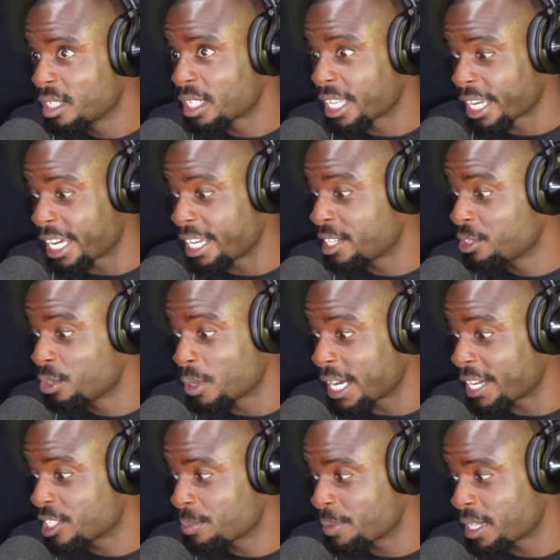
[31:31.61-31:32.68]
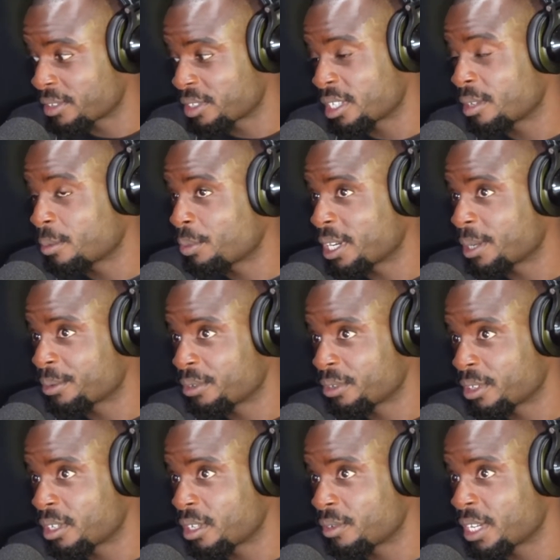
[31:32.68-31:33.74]
like I didn't do ice baths, I didn't properly
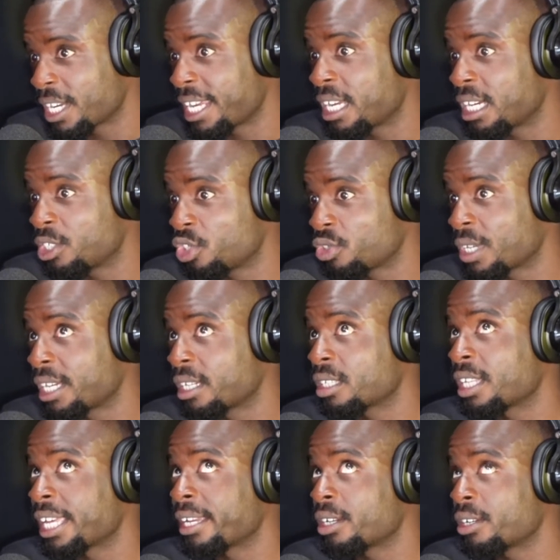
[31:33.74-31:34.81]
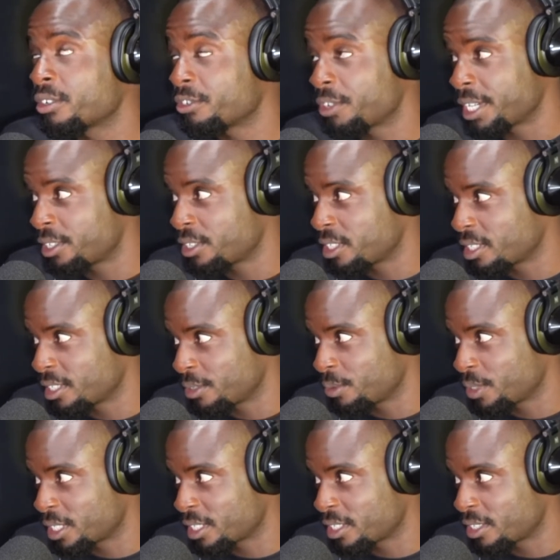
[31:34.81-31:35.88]
recover, and I drank like crazy on the
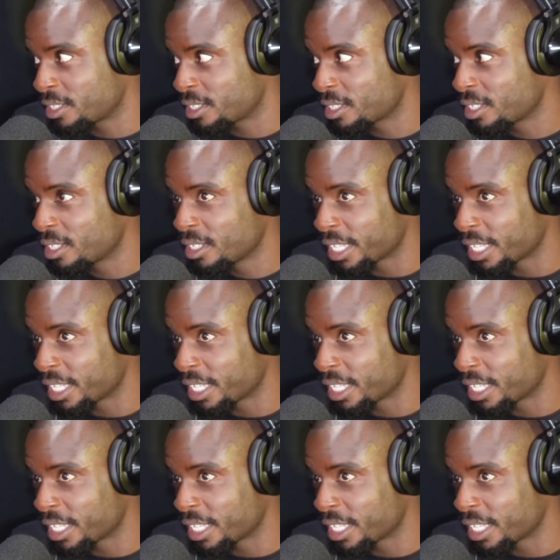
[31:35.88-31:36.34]
weekends.